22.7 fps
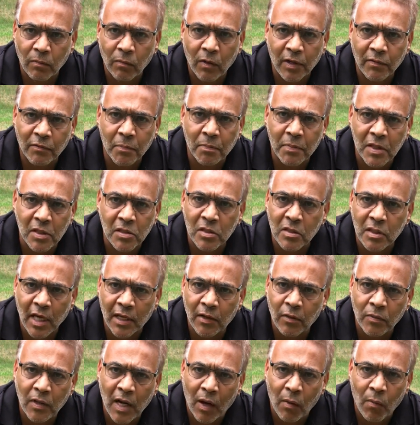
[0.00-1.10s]
One of the pieces I
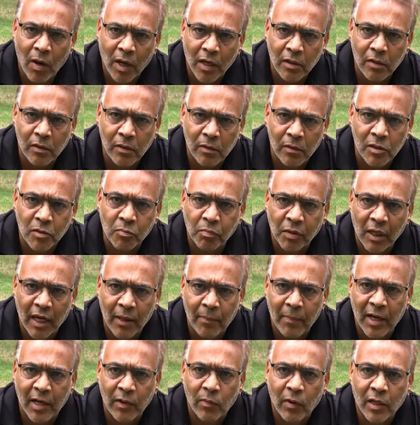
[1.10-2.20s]
do not want to do is blame
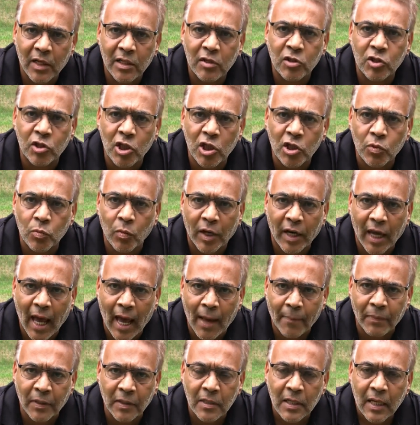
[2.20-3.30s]
anyone. It's just what
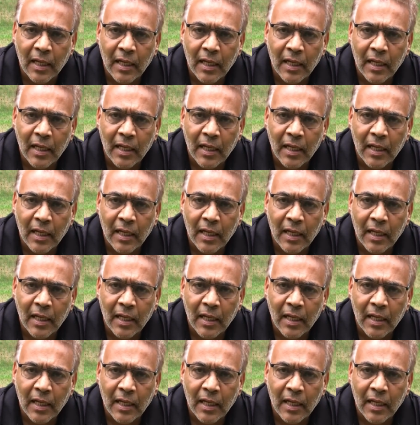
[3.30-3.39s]
happened.